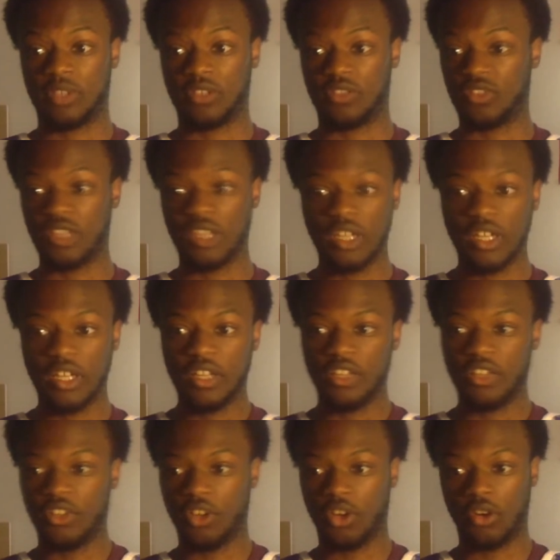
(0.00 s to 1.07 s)
As,
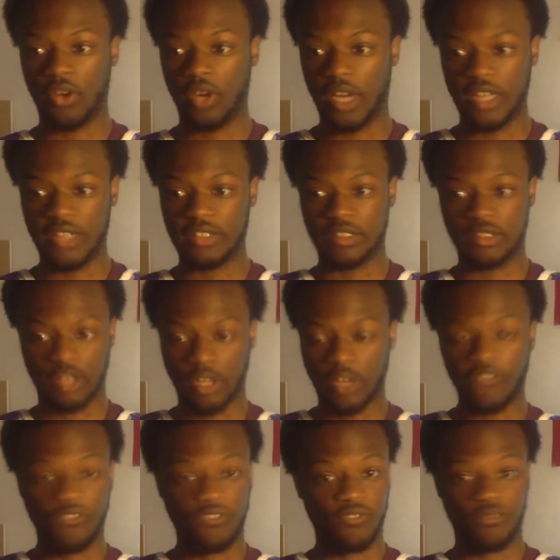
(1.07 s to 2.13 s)
you know, I just
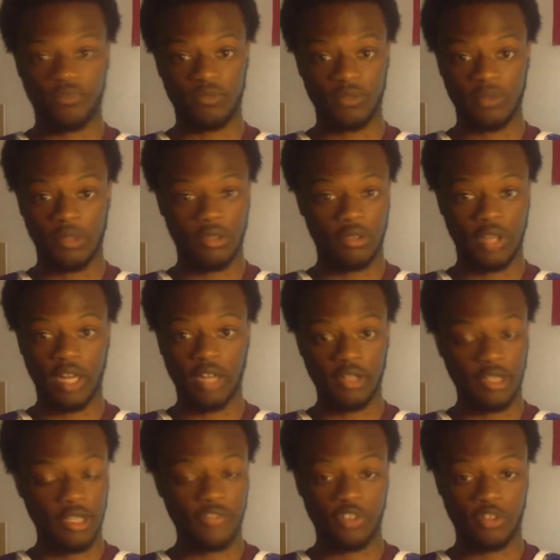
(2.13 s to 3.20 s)
love, you know, not
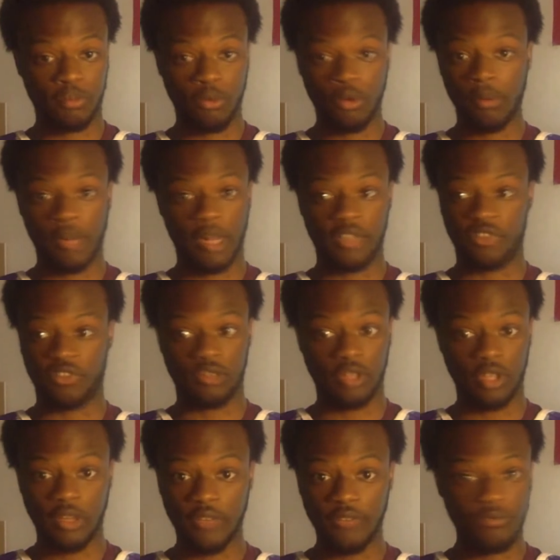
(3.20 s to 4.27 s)
only love the sport, but I just
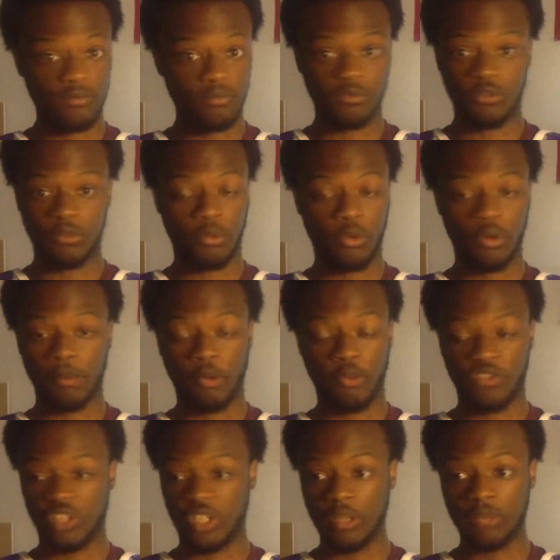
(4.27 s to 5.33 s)
love supporting
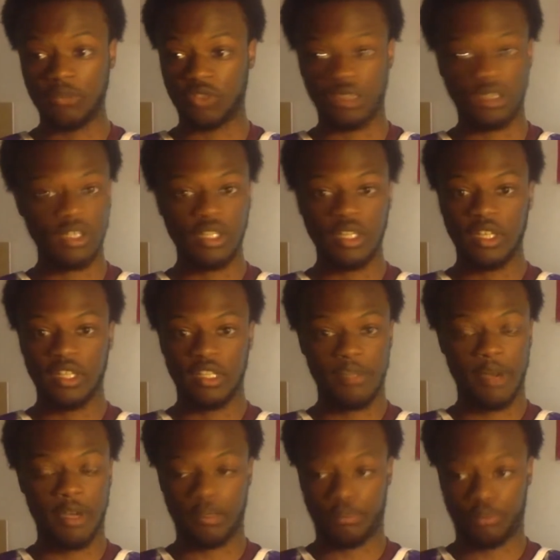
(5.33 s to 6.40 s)
both teams and the
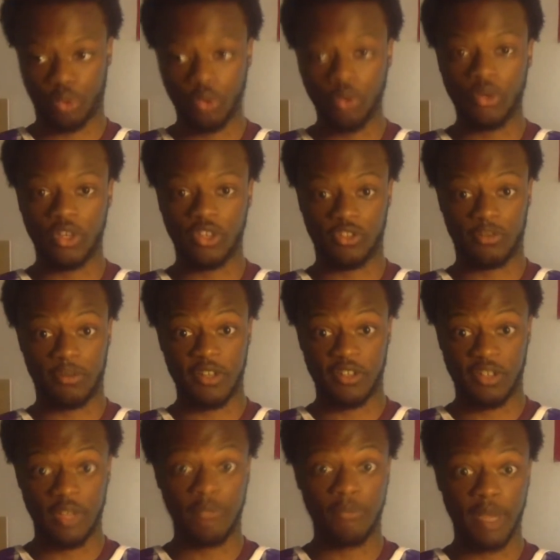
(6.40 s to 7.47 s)
amount of progress,
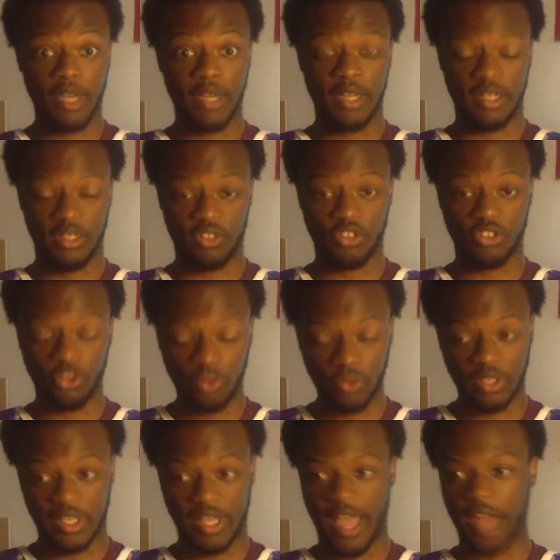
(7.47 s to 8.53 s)
especially they've made in their
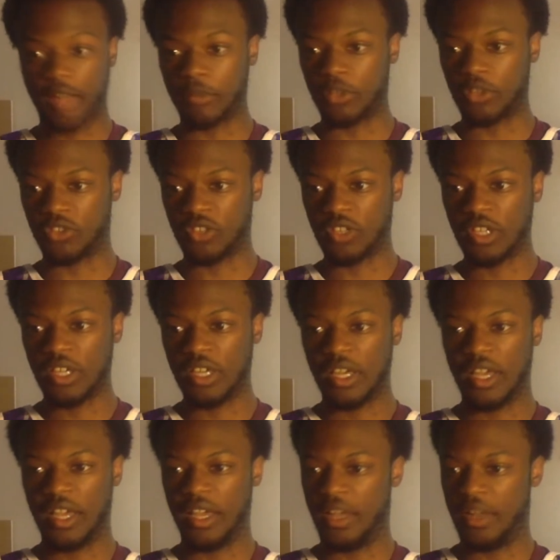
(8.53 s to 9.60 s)
youth academies.
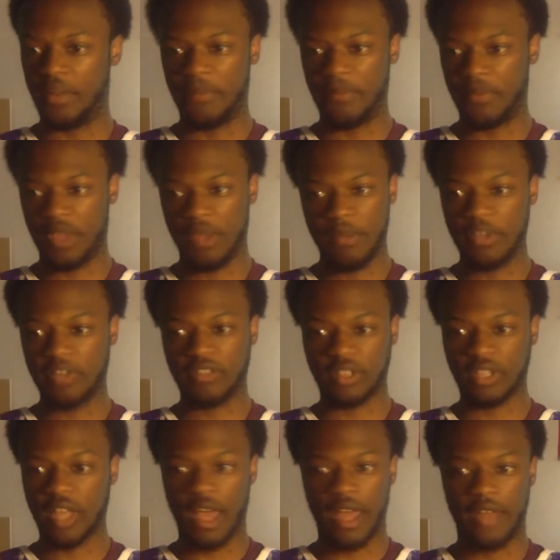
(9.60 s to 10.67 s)
And it means a
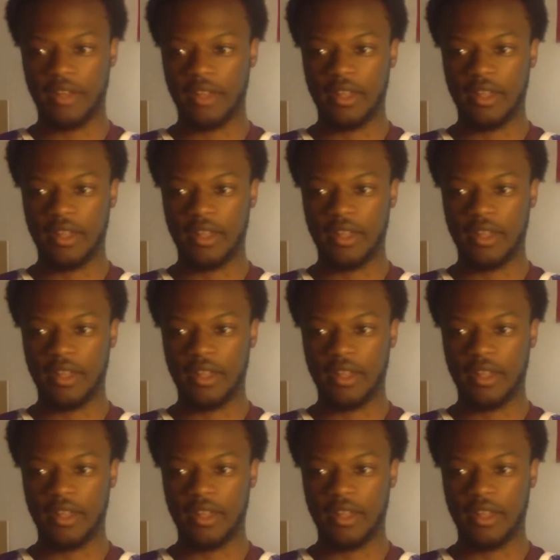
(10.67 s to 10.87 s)
lot.